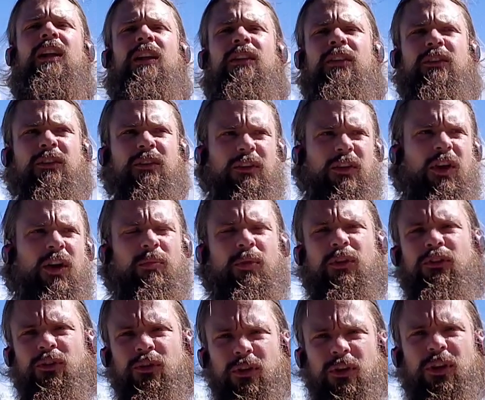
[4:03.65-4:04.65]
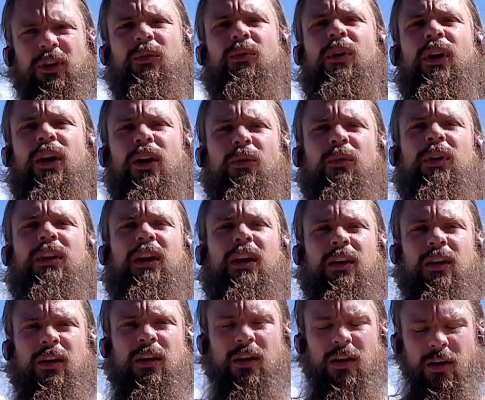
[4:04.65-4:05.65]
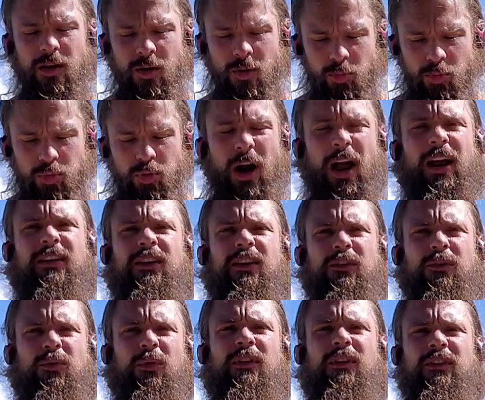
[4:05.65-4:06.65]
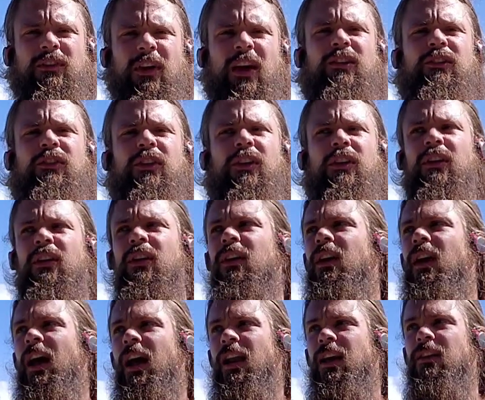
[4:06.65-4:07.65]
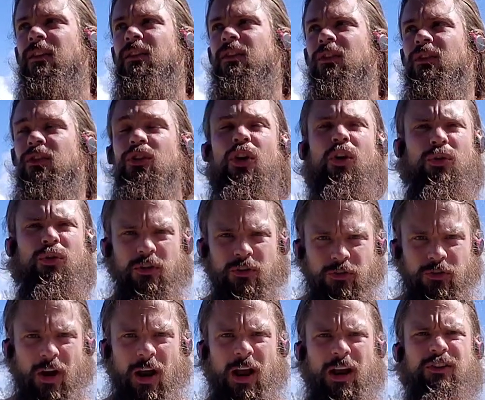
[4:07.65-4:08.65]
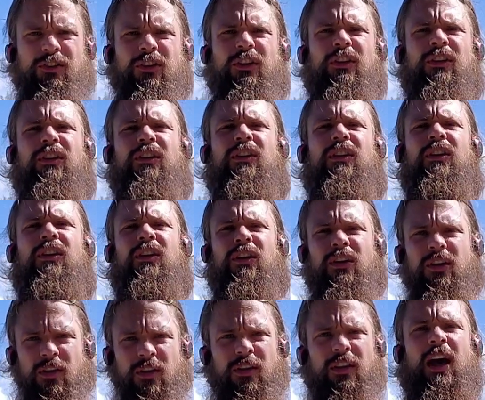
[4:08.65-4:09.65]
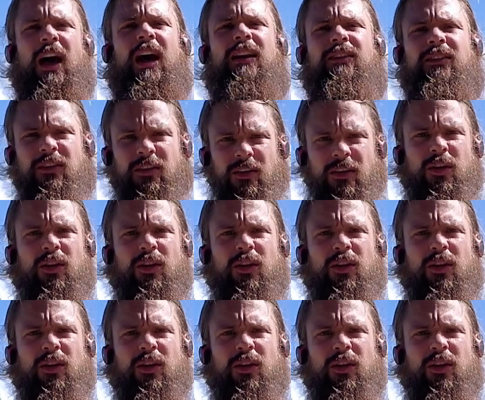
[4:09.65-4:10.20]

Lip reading: This is an opportunity where we can practice with attention and no distraction, that